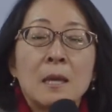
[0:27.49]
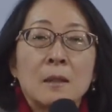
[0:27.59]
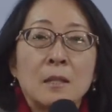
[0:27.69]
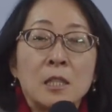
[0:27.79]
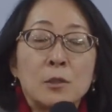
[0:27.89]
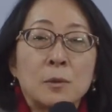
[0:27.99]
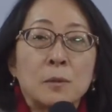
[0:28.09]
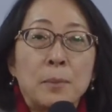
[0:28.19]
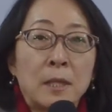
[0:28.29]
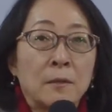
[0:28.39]
these will
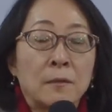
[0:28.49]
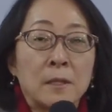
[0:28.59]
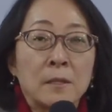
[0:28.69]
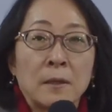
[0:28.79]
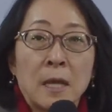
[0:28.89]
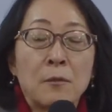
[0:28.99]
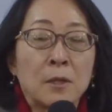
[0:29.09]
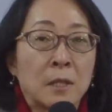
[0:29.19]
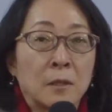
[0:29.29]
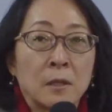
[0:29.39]
benefit the
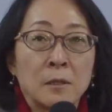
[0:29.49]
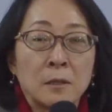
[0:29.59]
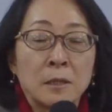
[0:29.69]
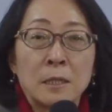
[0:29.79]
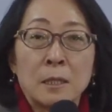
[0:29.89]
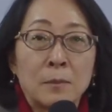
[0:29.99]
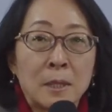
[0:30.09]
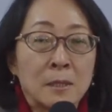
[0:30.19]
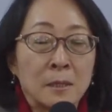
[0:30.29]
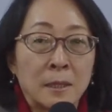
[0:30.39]
African continent
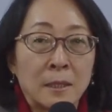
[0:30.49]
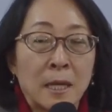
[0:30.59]
immensely.